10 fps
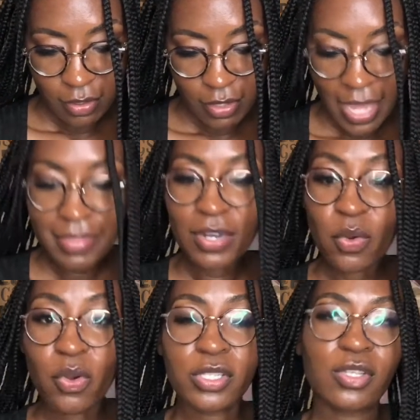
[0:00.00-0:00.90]
then
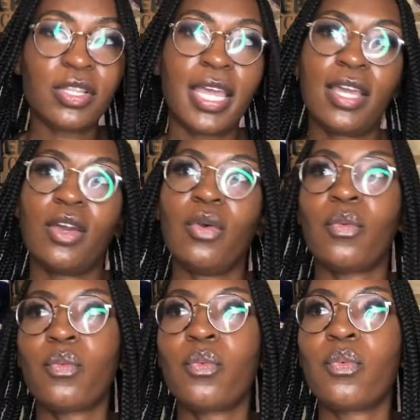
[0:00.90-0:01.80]
also, like,
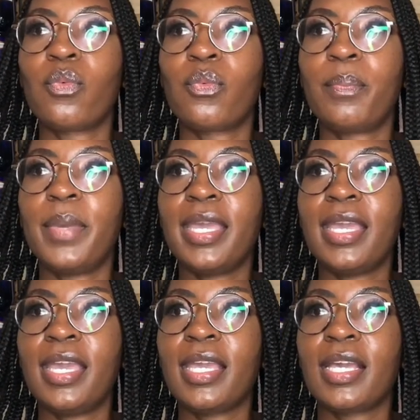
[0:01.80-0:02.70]

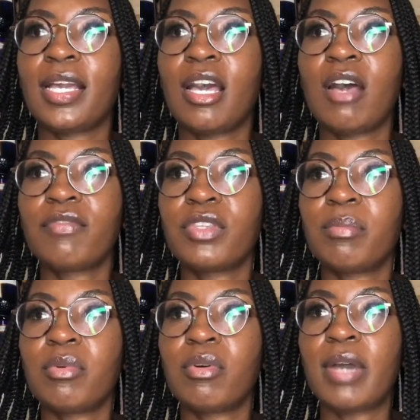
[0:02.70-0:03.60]
being
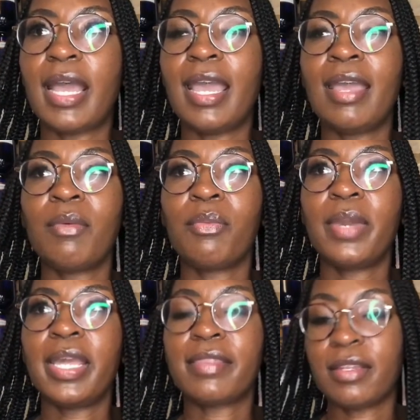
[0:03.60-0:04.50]
comfortable
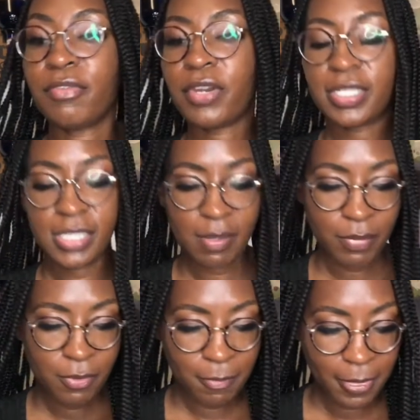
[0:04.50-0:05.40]
with, for
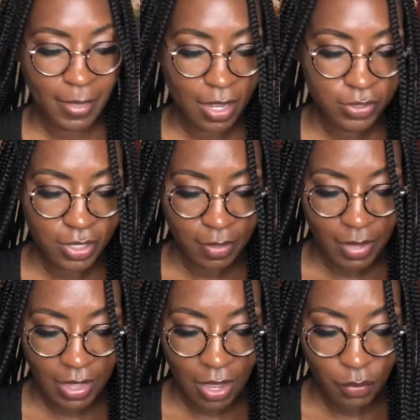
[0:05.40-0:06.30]
example, I'll talk
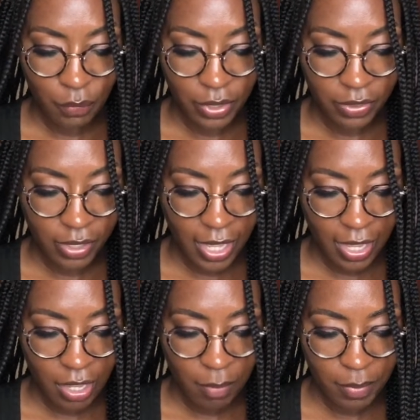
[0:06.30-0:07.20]
about that with
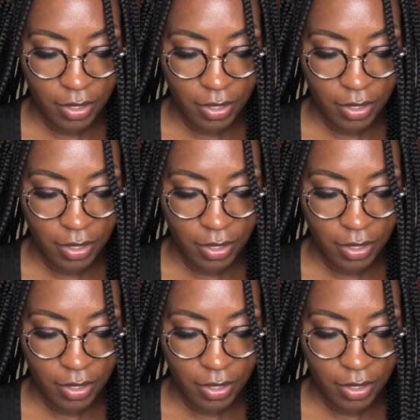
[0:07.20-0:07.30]
Gabe.